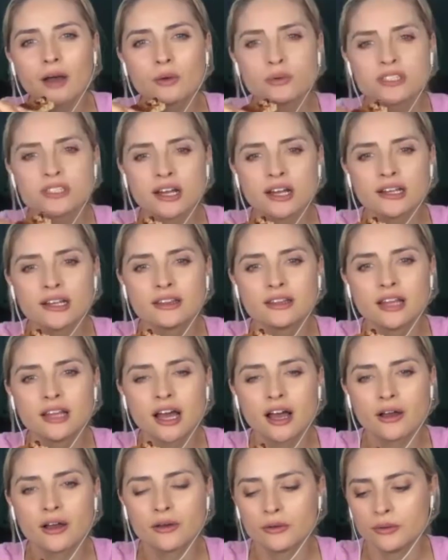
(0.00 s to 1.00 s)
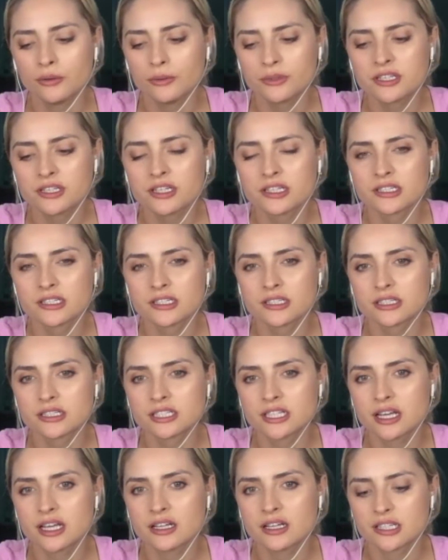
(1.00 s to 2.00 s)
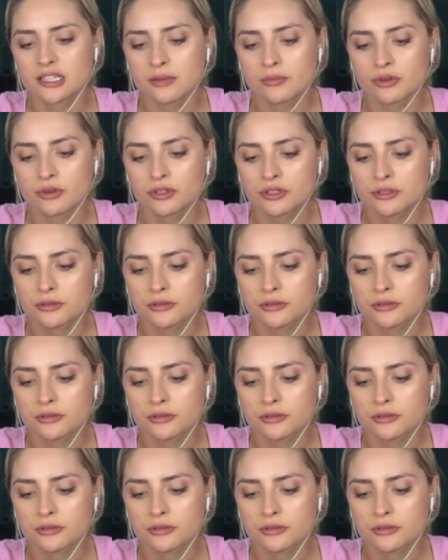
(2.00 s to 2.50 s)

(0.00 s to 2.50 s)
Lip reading: gonna say December too.